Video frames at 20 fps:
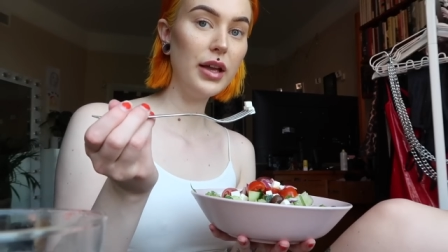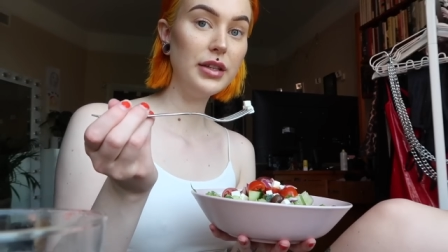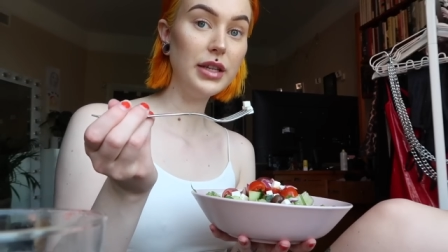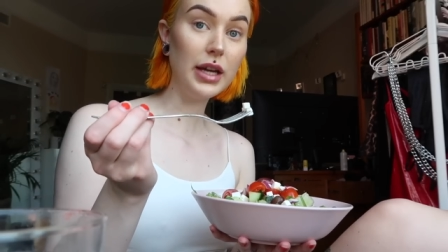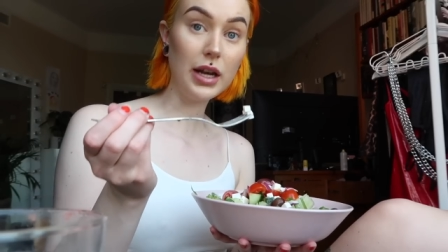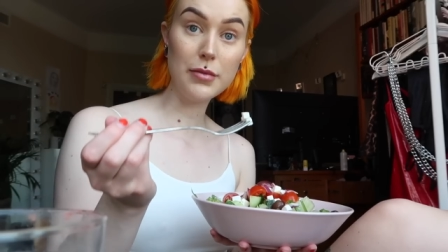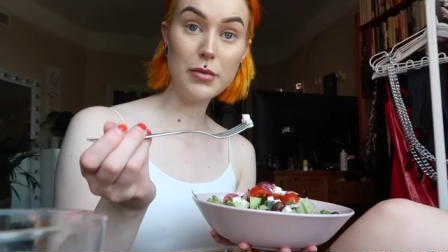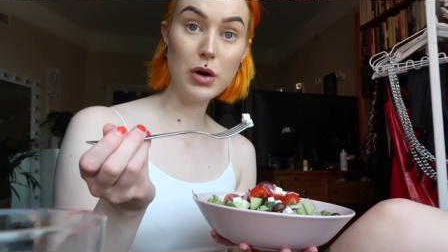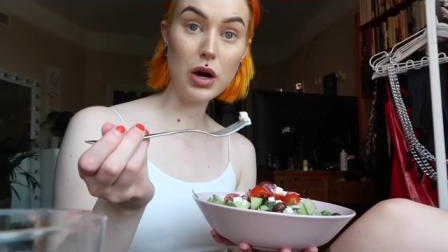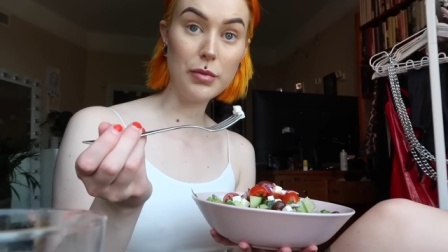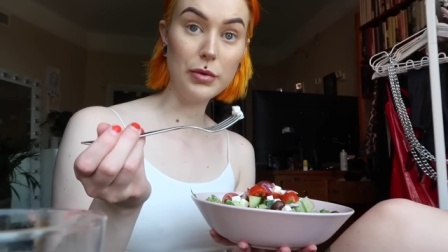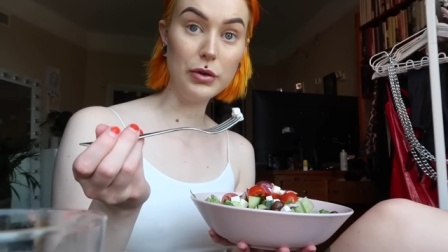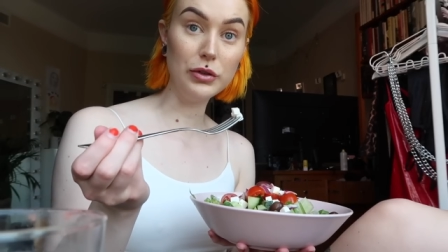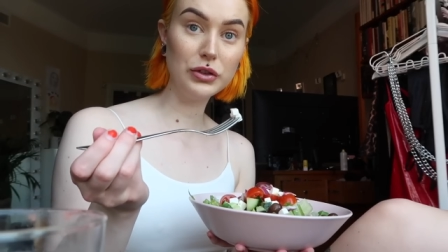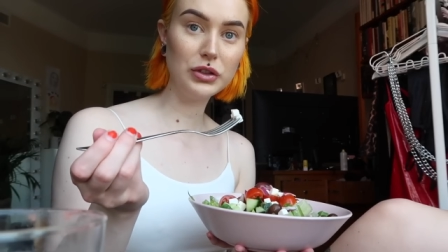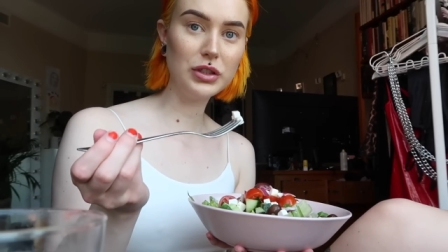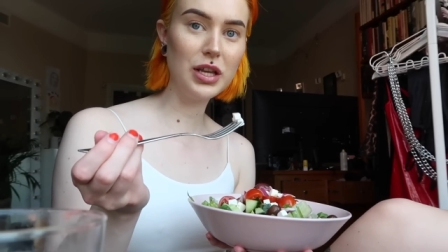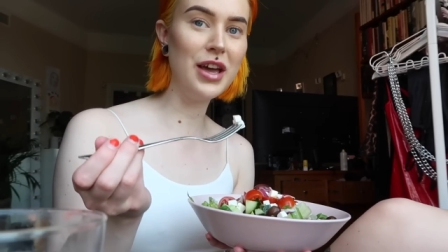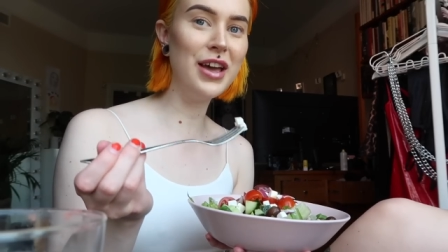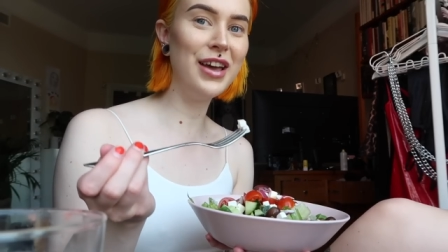Jenna
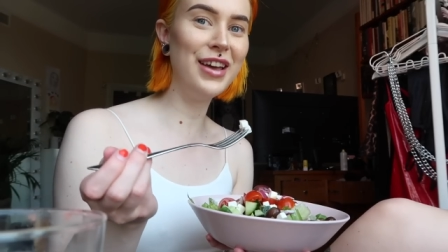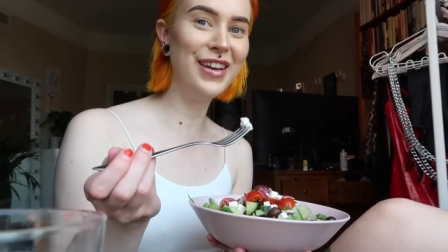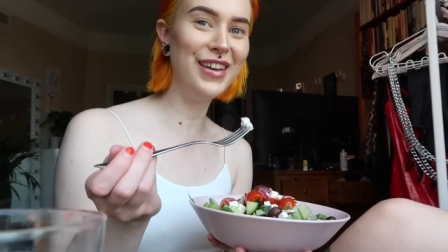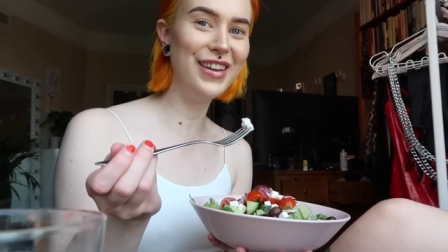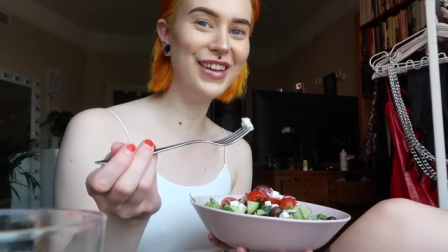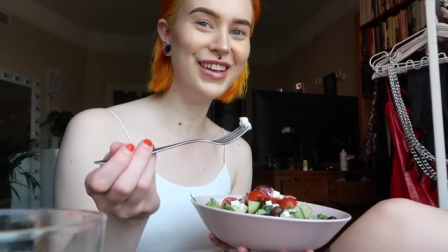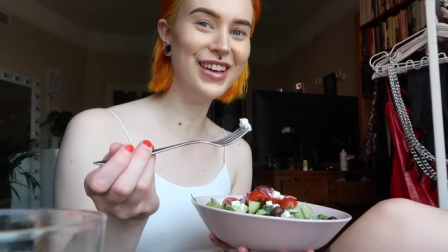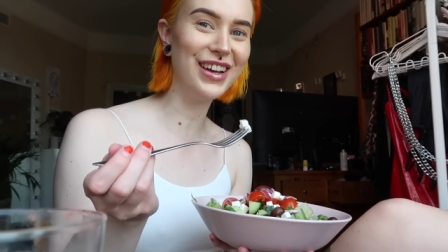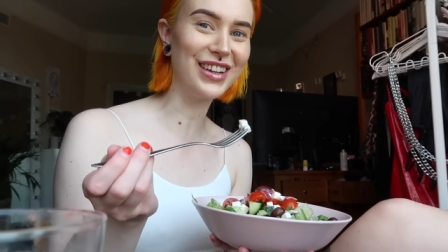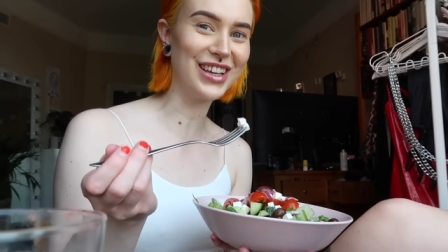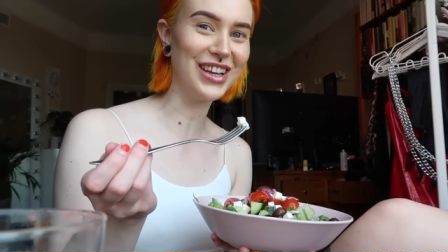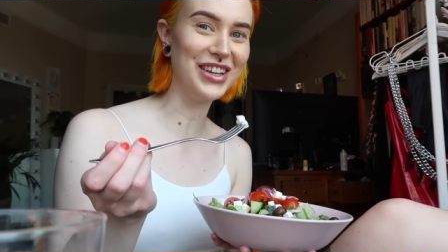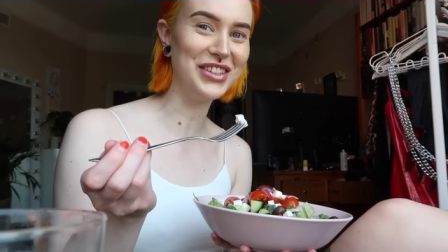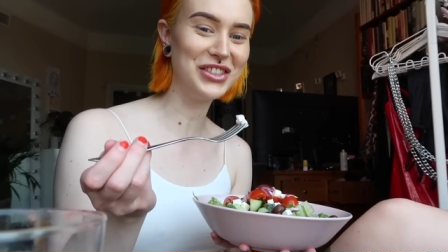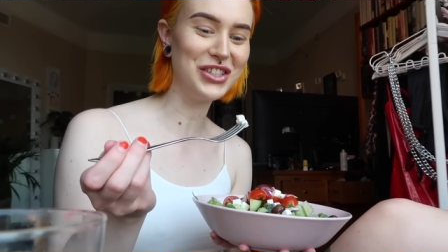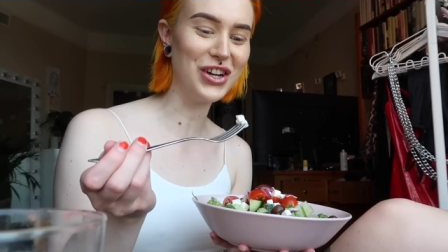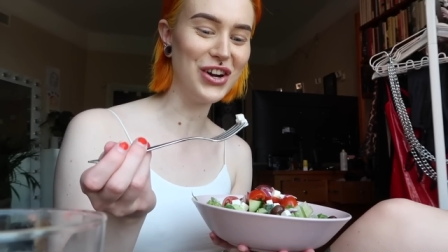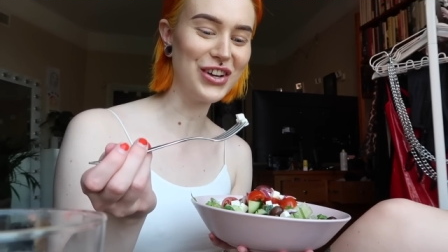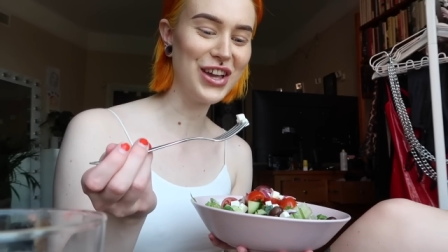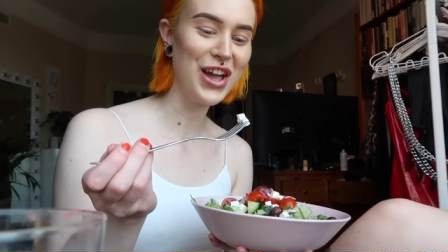Marbles, I
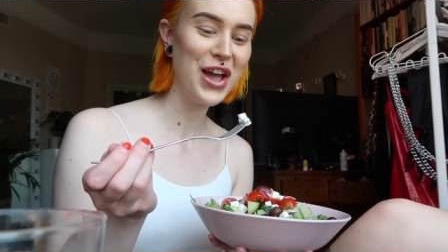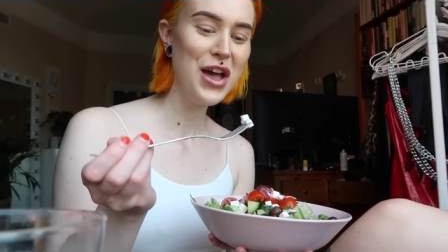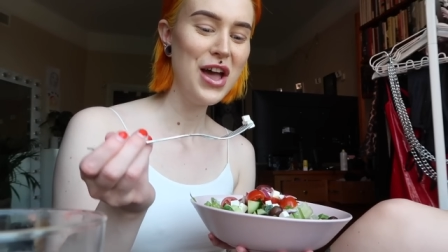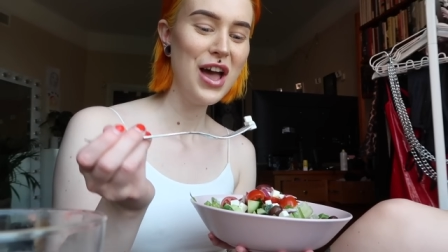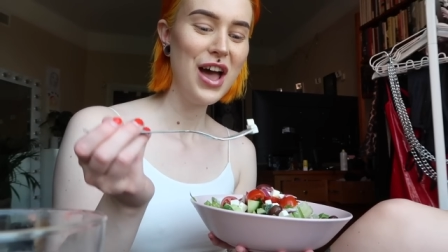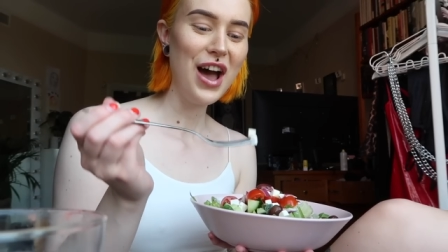can't talk,